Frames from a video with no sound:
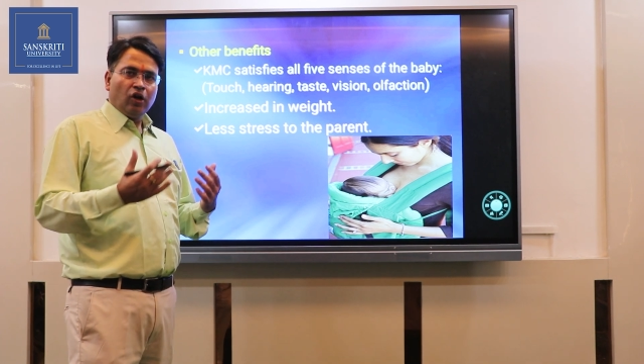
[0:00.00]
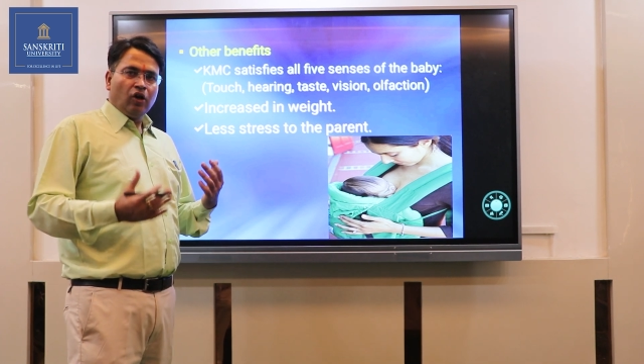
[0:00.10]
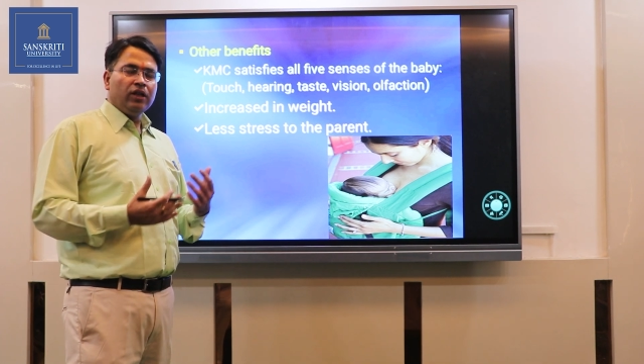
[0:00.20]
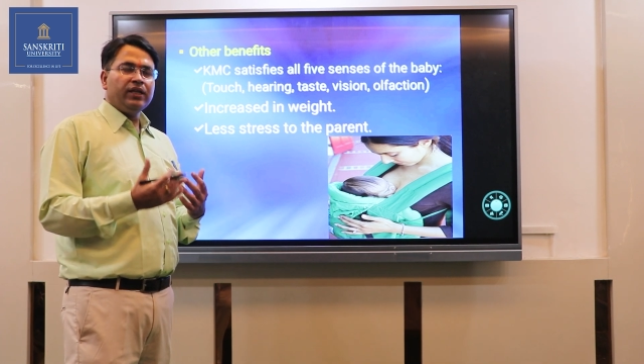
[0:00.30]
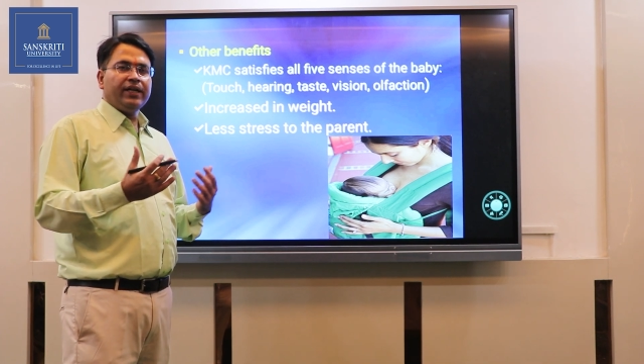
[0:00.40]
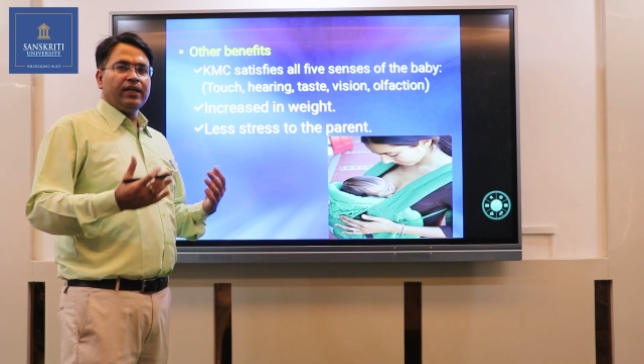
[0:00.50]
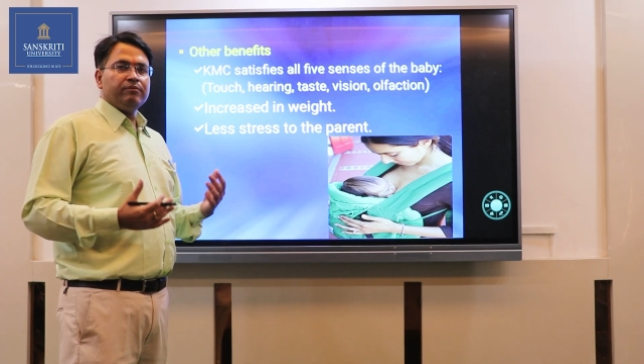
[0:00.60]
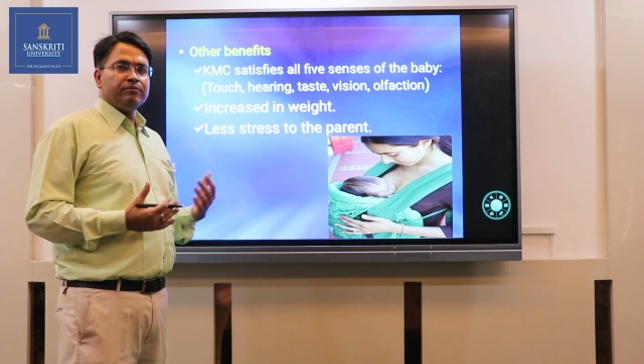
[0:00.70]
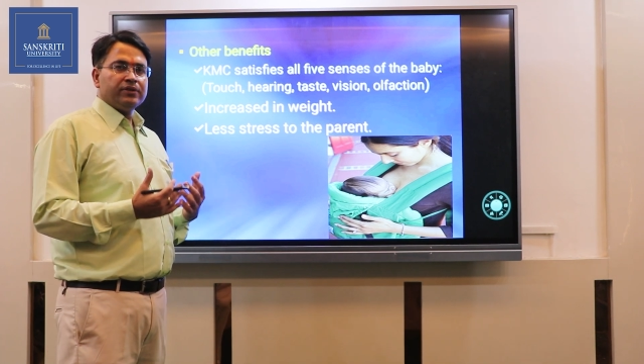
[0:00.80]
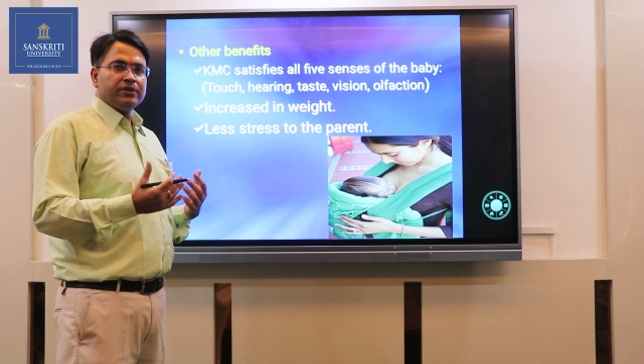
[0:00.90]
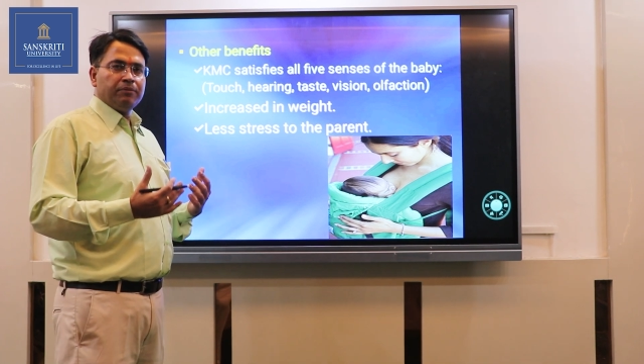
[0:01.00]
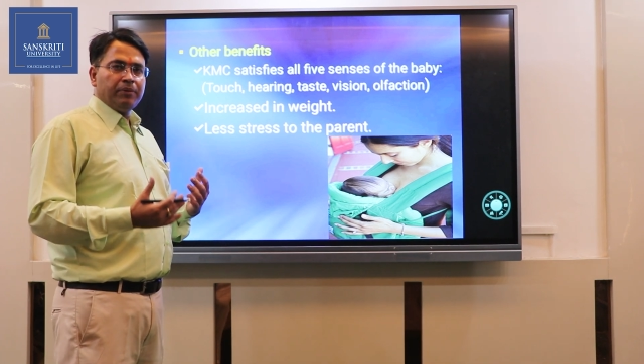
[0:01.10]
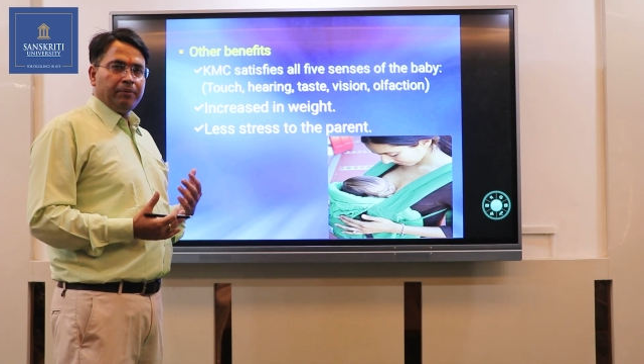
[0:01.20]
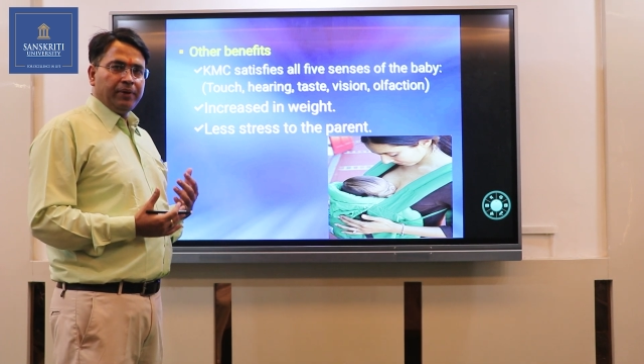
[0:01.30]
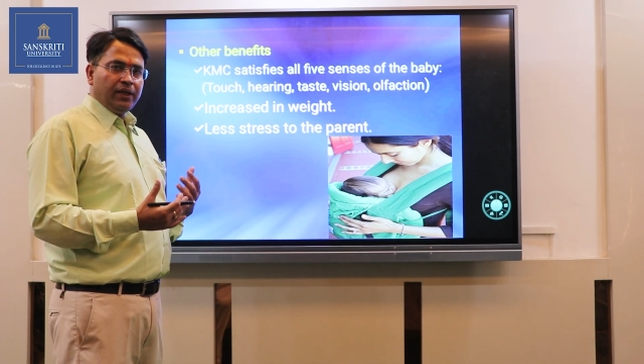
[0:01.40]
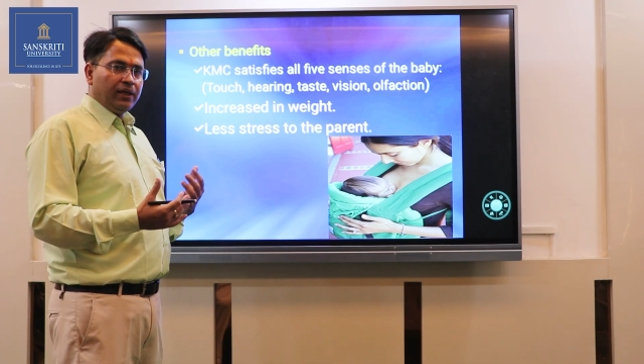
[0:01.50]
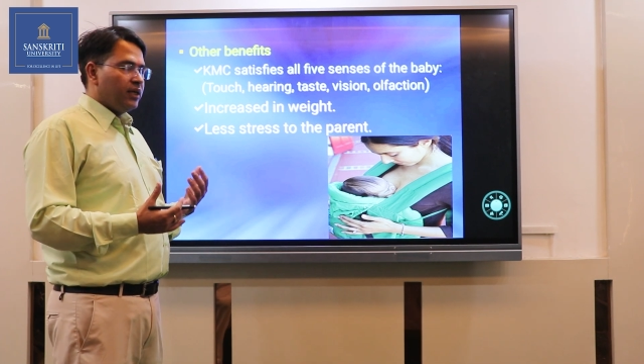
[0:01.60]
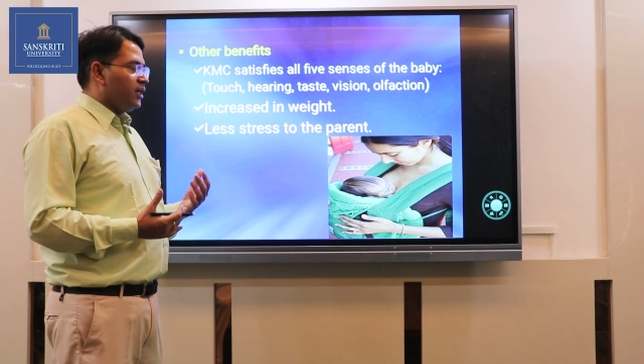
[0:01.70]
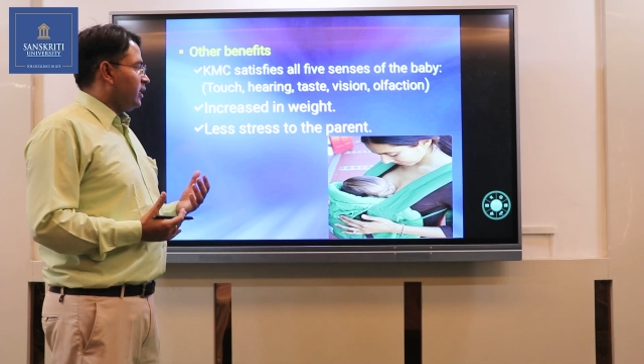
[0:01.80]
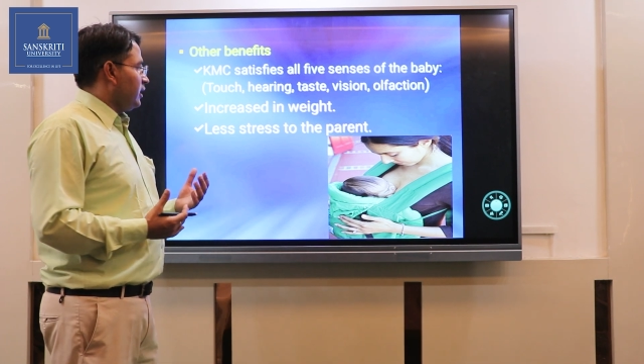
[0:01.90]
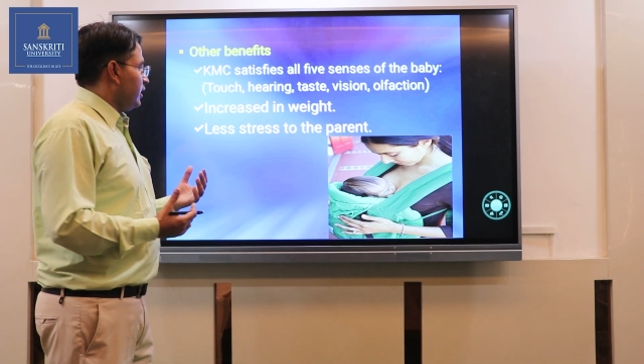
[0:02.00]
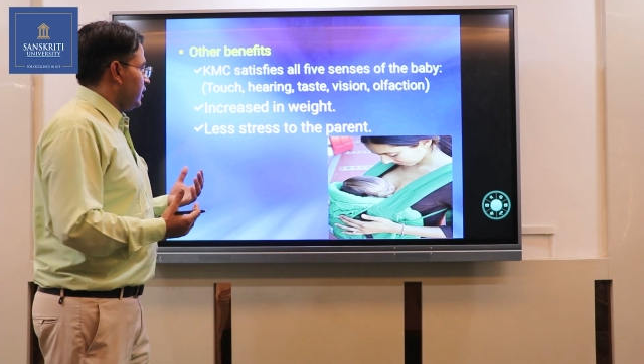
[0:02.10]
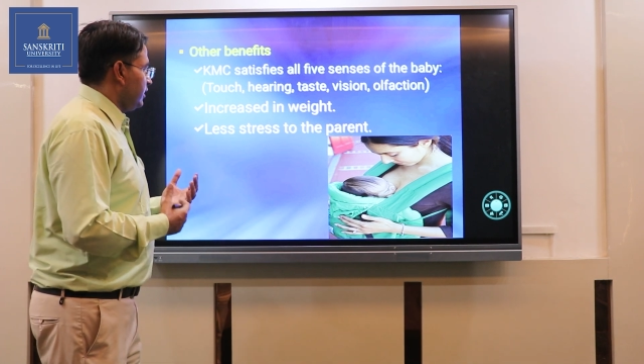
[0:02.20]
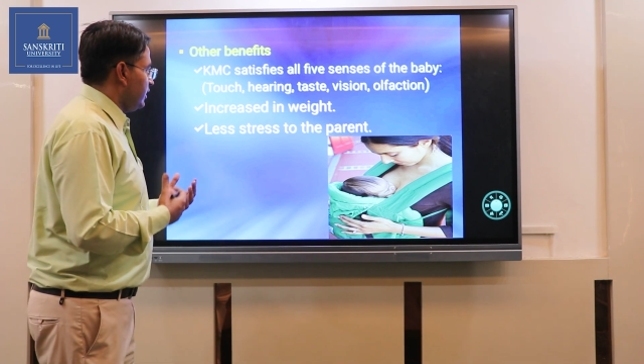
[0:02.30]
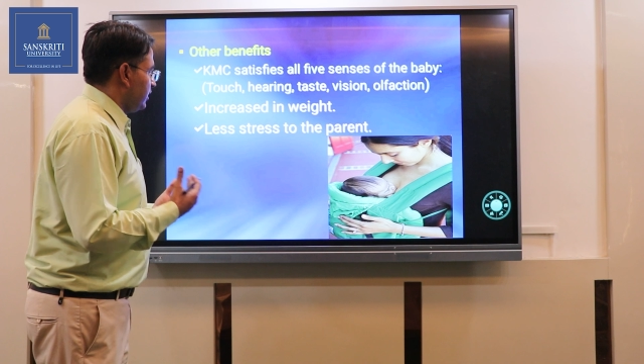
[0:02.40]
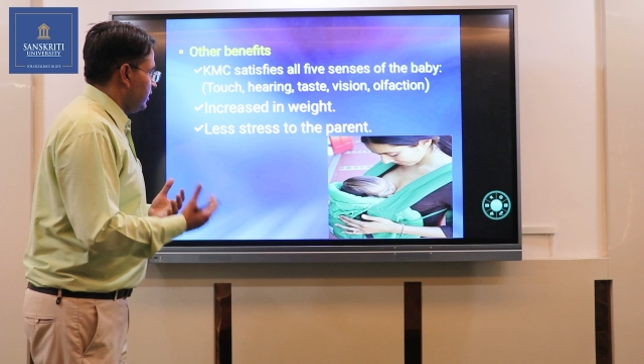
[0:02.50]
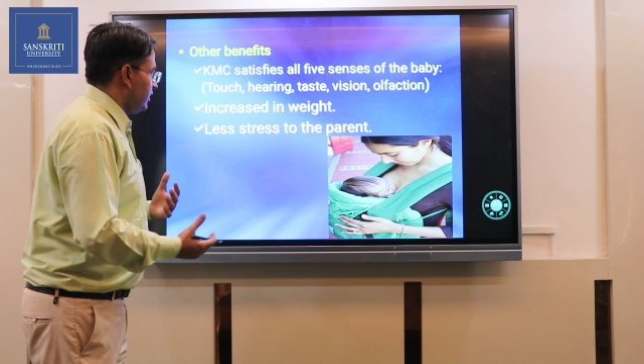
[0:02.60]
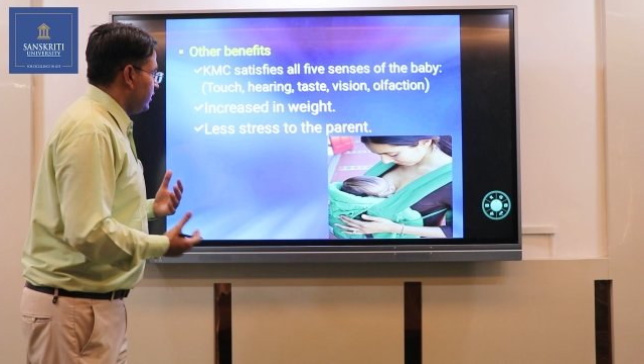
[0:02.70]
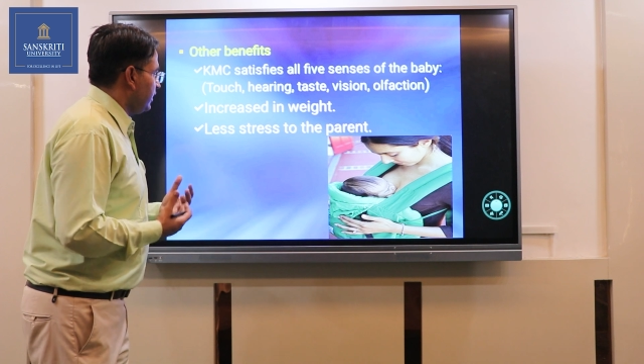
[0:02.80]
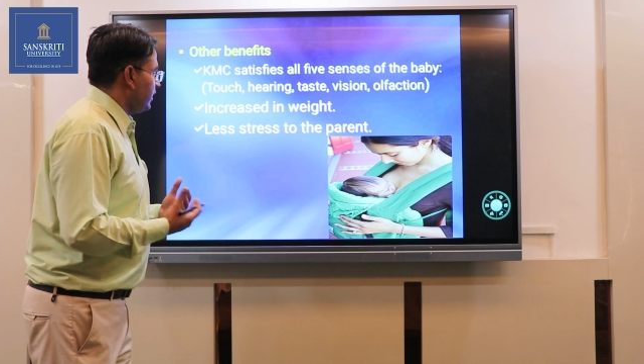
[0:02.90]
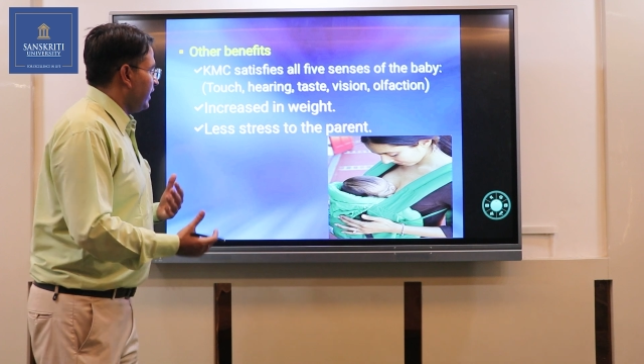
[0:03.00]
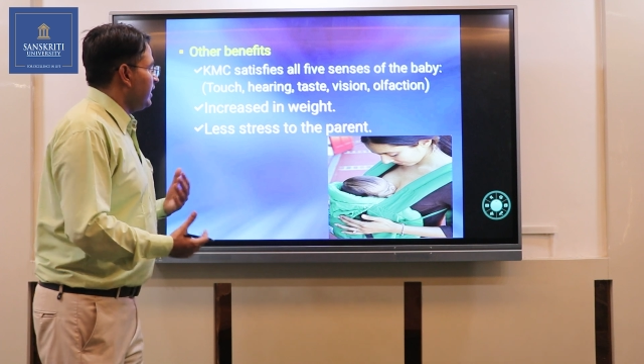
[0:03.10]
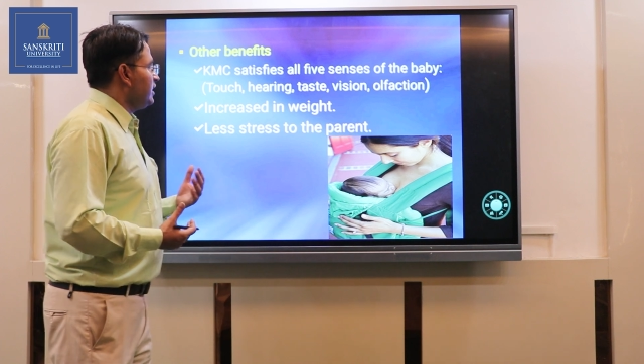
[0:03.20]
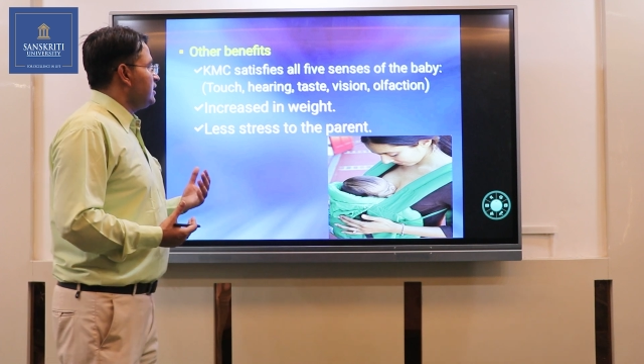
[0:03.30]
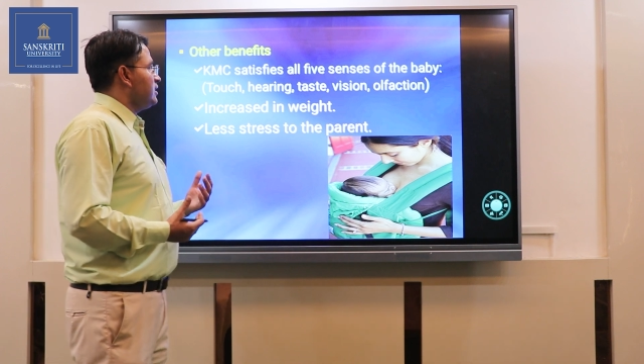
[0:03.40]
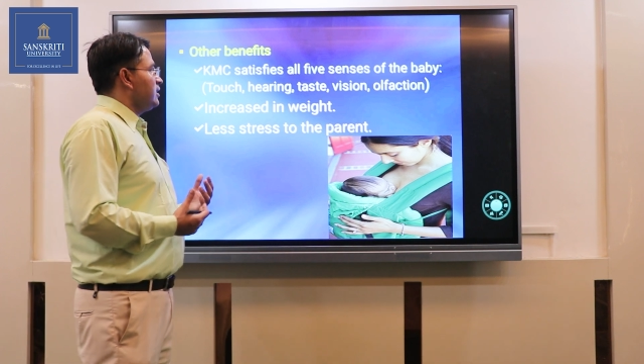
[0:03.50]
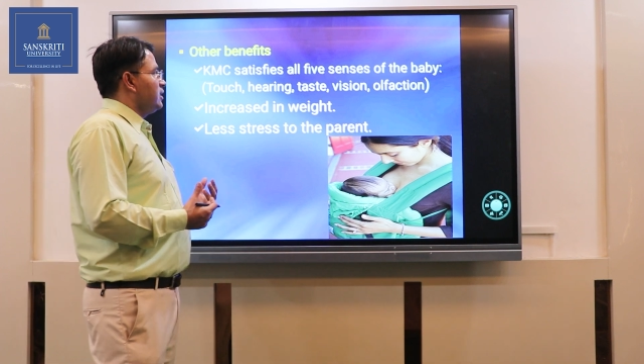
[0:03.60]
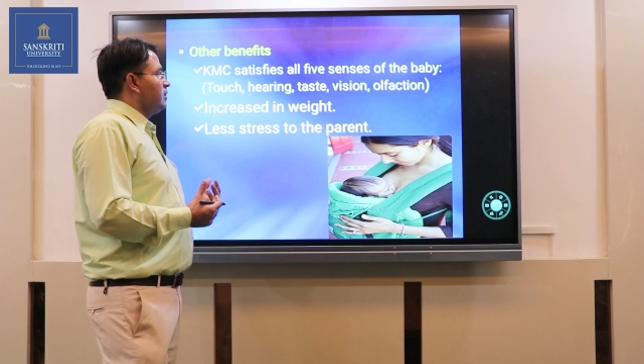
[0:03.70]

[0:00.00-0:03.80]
all the time the baby and in their eyes.